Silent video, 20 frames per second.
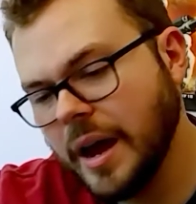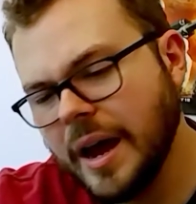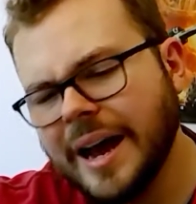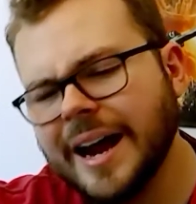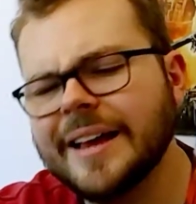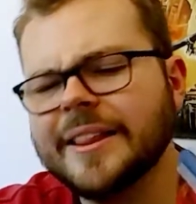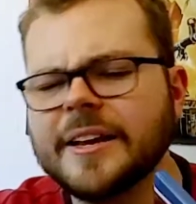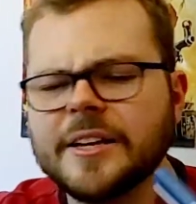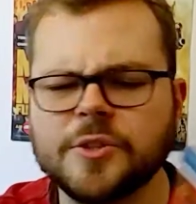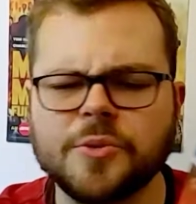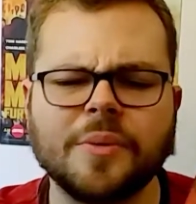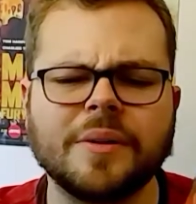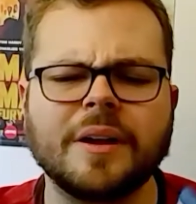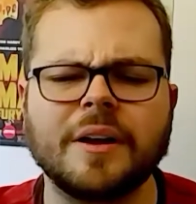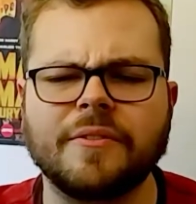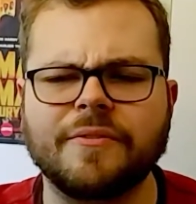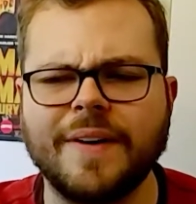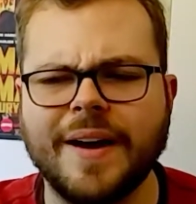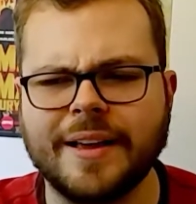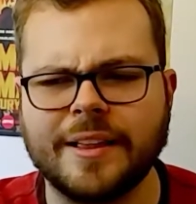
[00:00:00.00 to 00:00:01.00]
And I think it's really
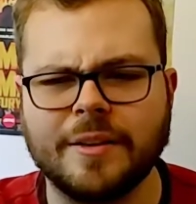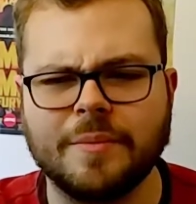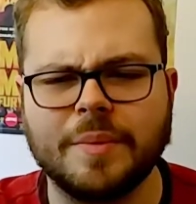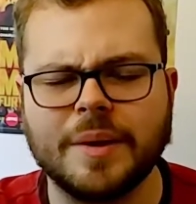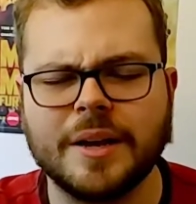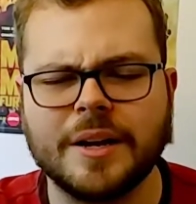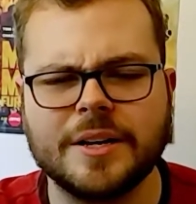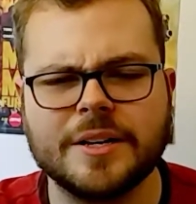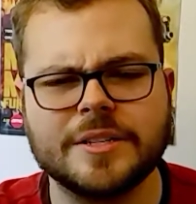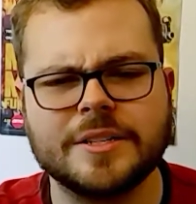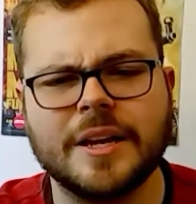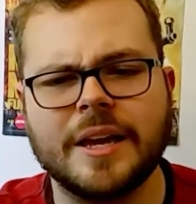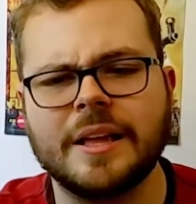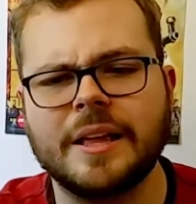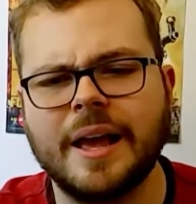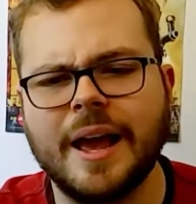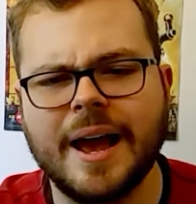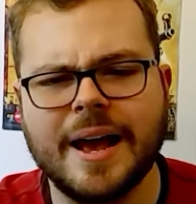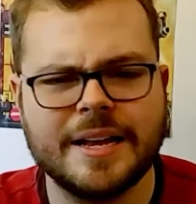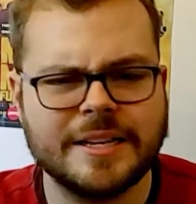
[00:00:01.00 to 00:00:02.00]
effective because
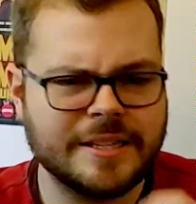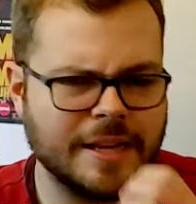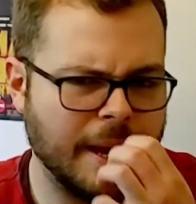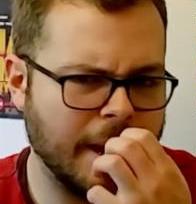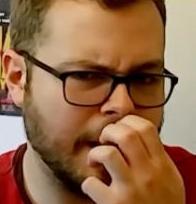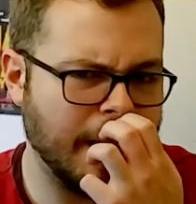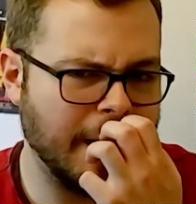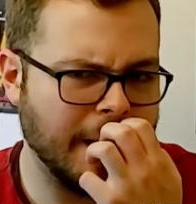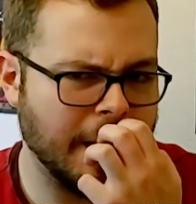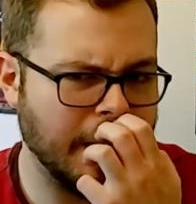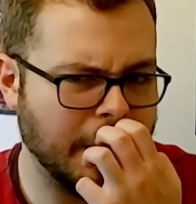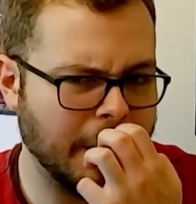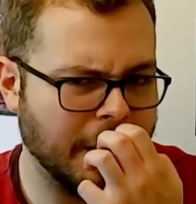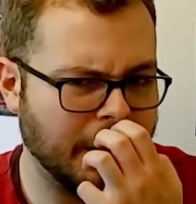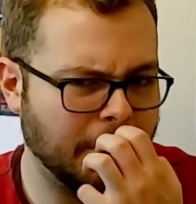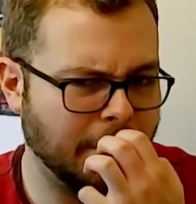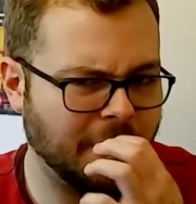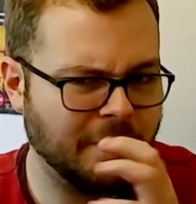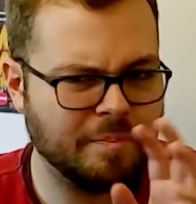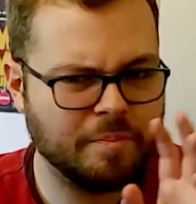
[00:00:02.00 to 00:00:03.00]
it has a
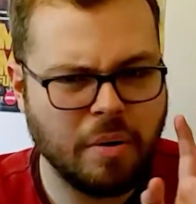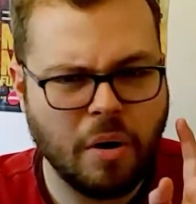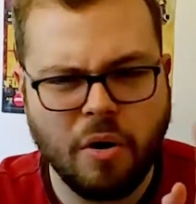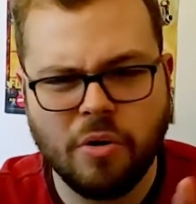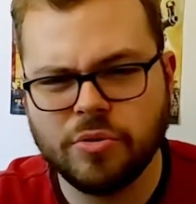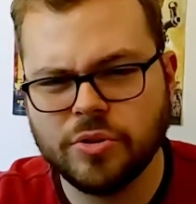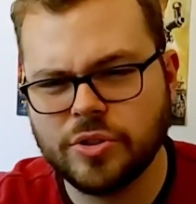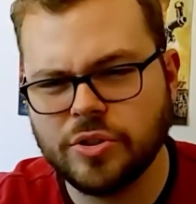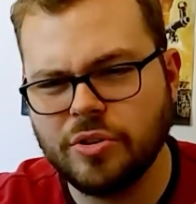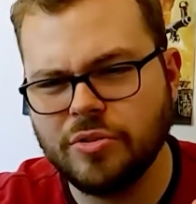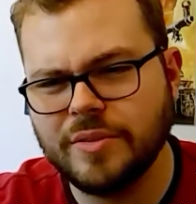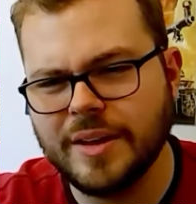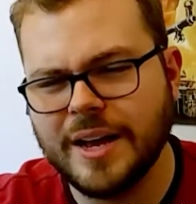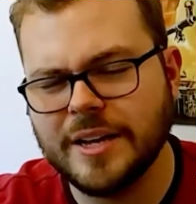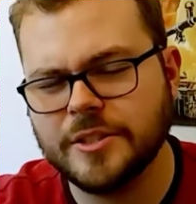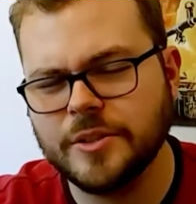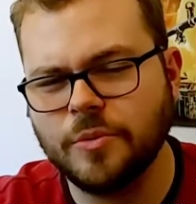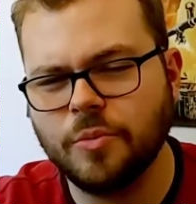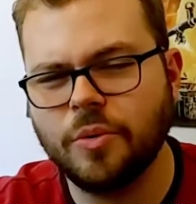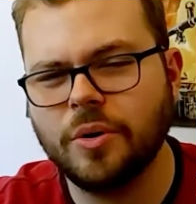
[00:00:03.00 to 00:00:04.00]

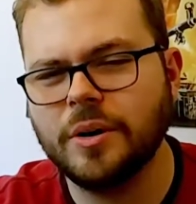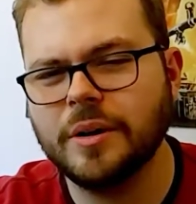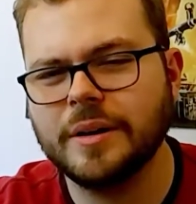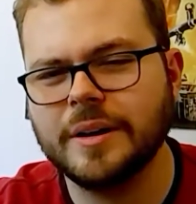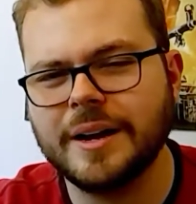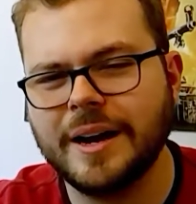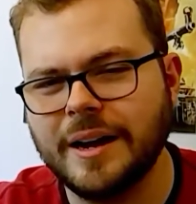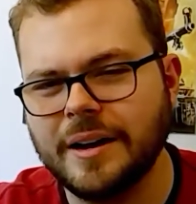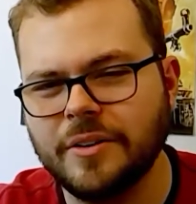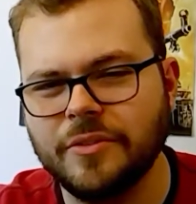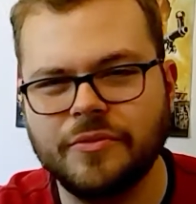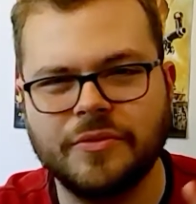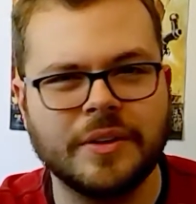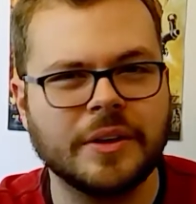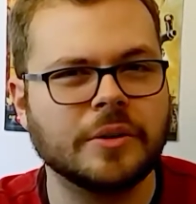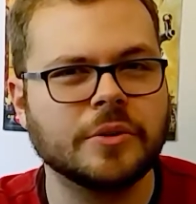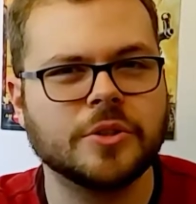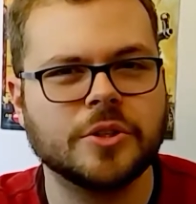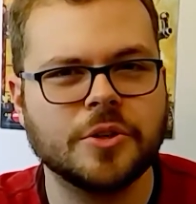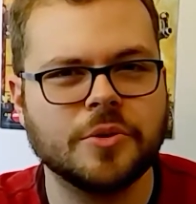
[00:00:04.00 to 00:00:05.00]
post-2001 kind of
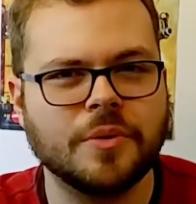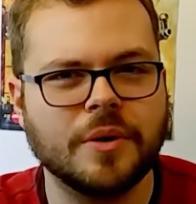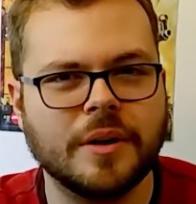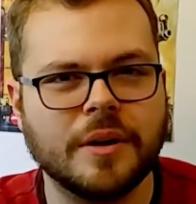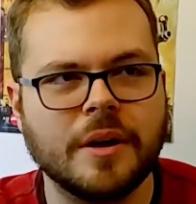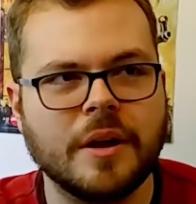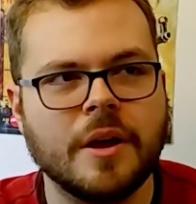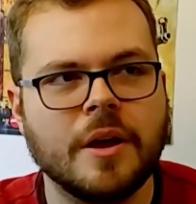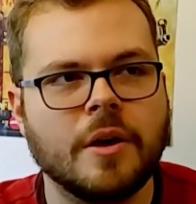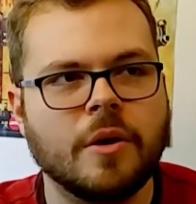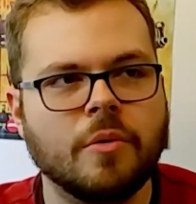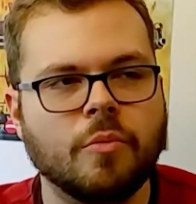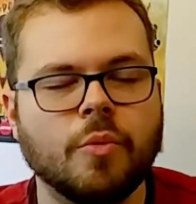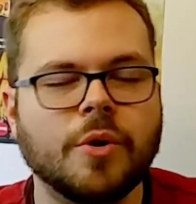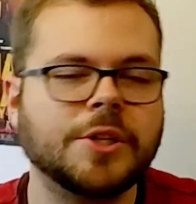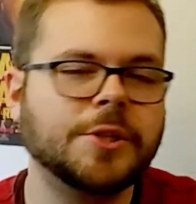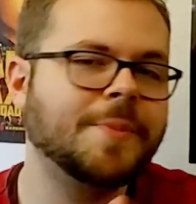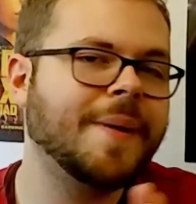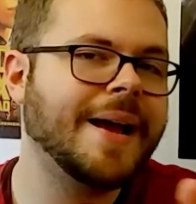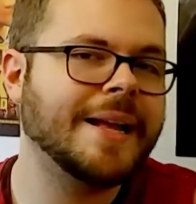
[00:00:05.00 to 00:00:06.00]
feel to it,
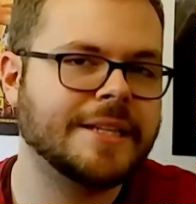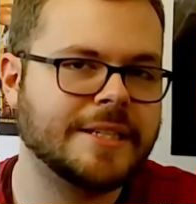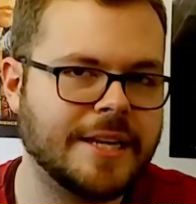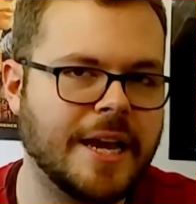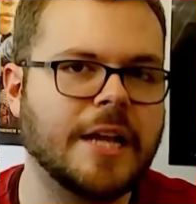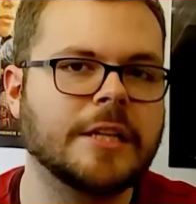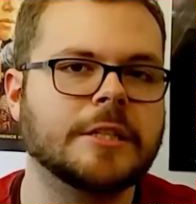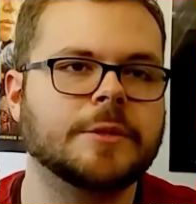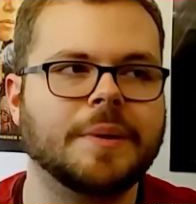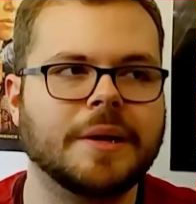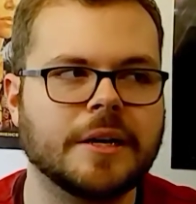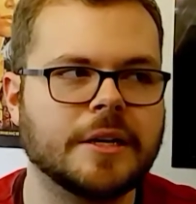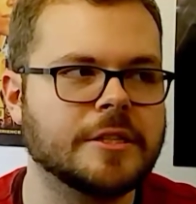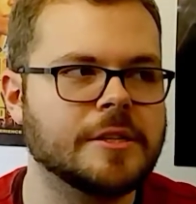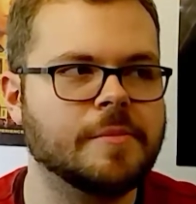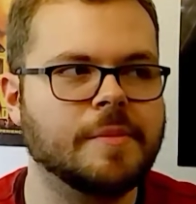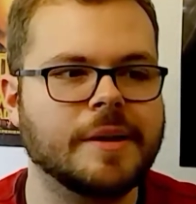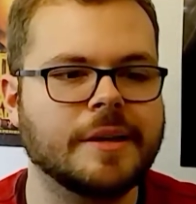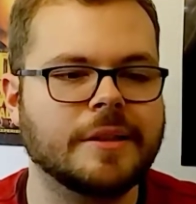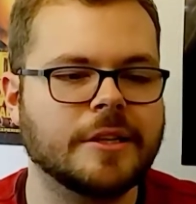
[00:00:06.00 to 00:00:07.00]
which made sense because,
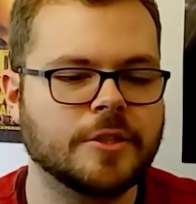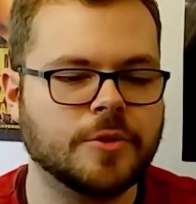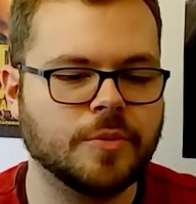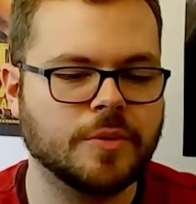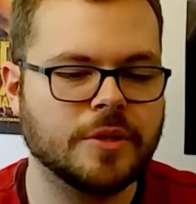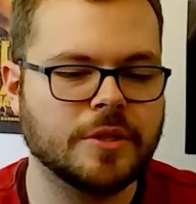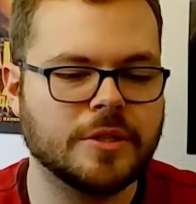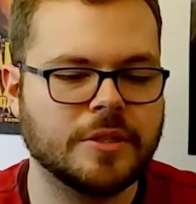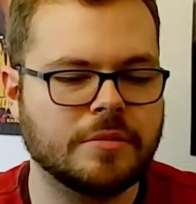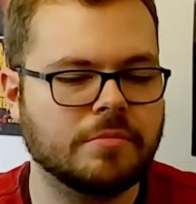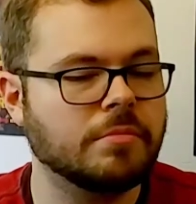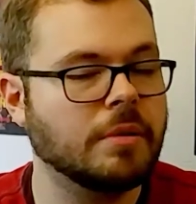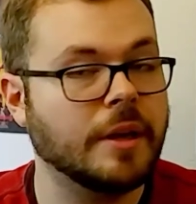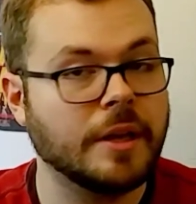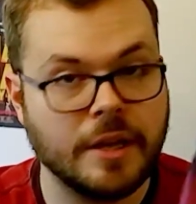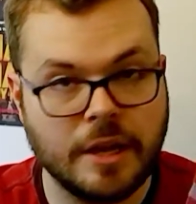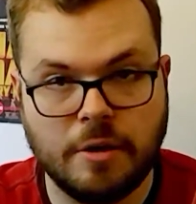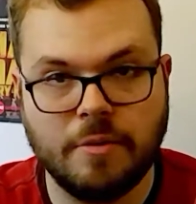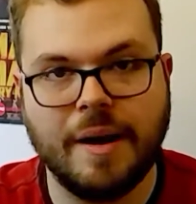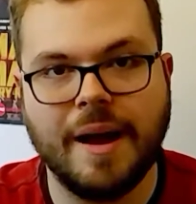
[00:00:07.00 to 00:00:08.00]
I mean, this was a
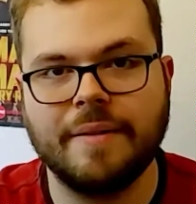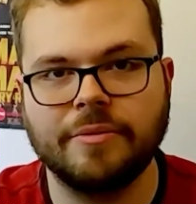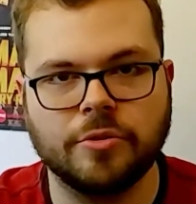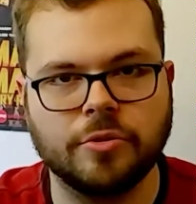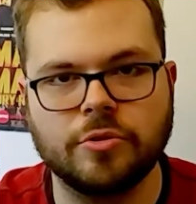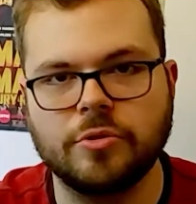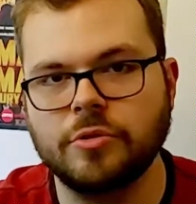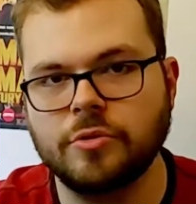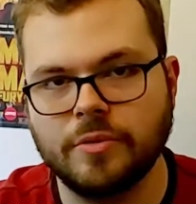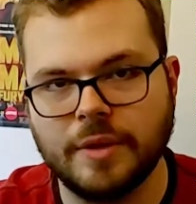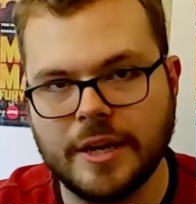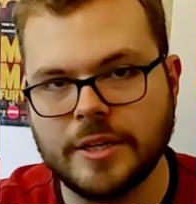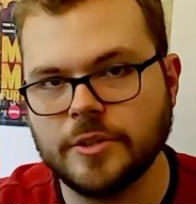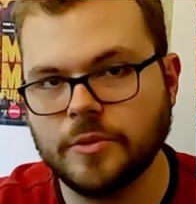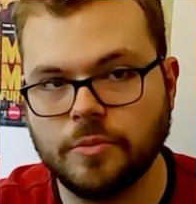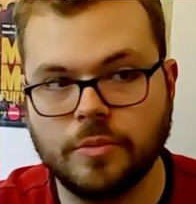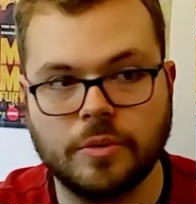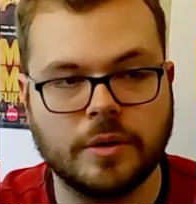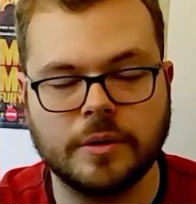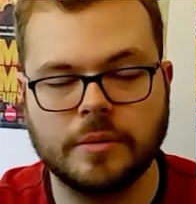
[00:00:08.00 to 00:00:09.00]
year after
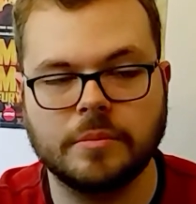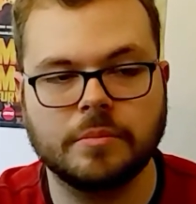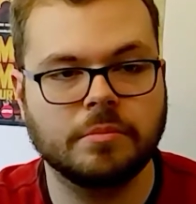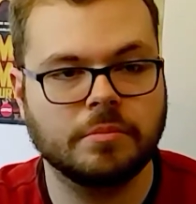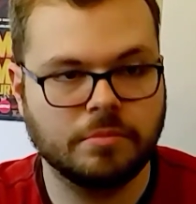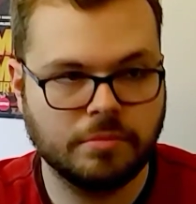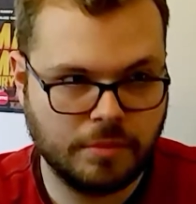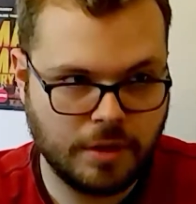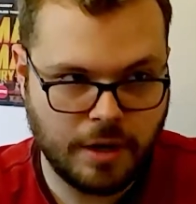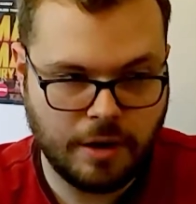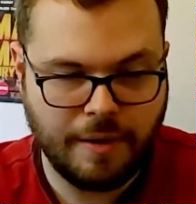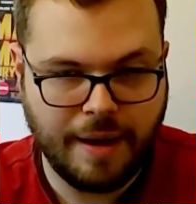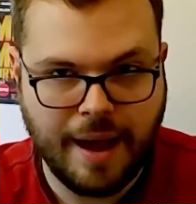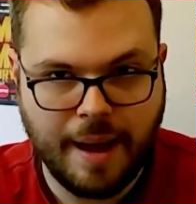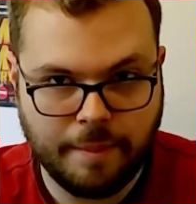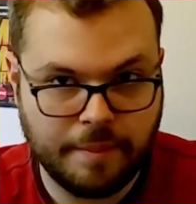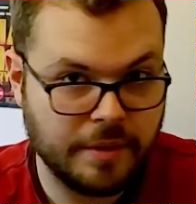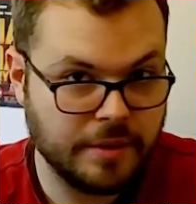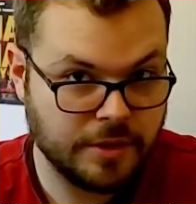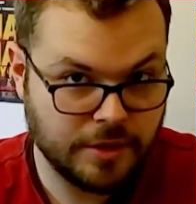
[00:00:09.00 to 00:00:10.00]
2001, you know,
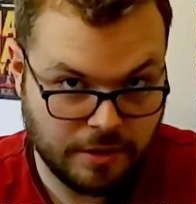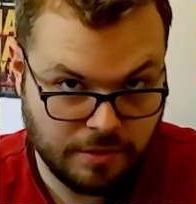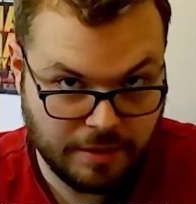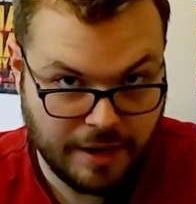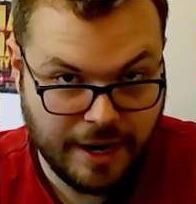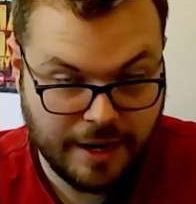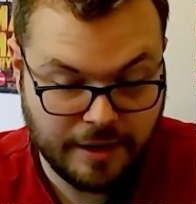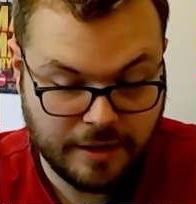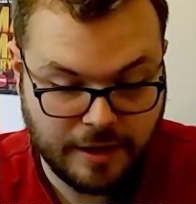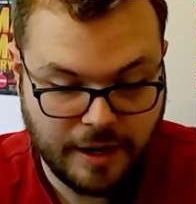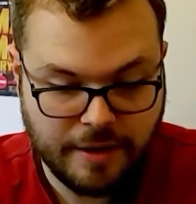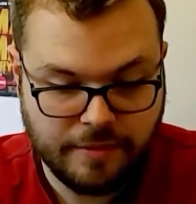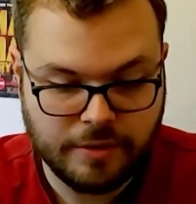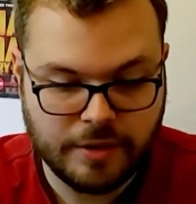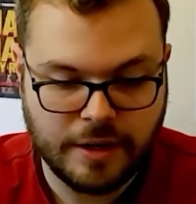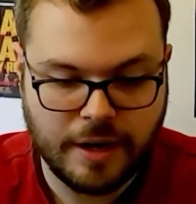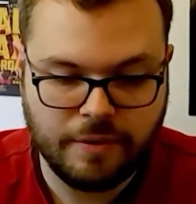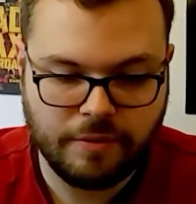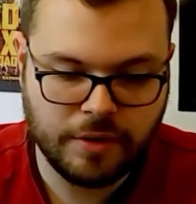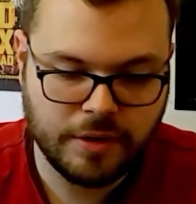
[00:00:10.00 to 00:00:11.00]
happened, you know, 9/11
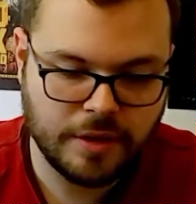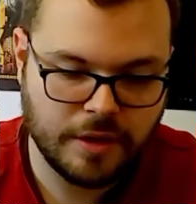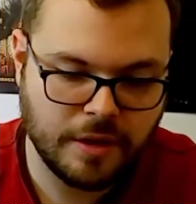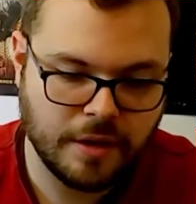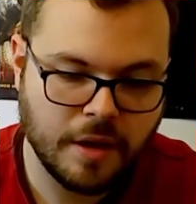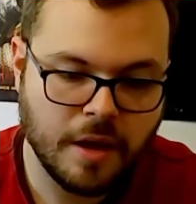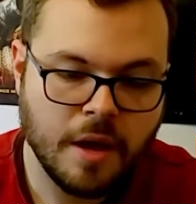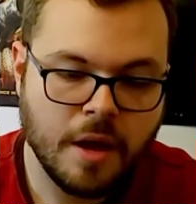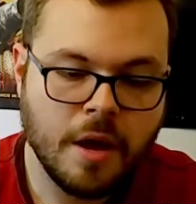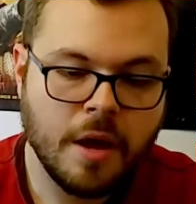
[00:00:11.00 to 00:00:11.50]
and everything.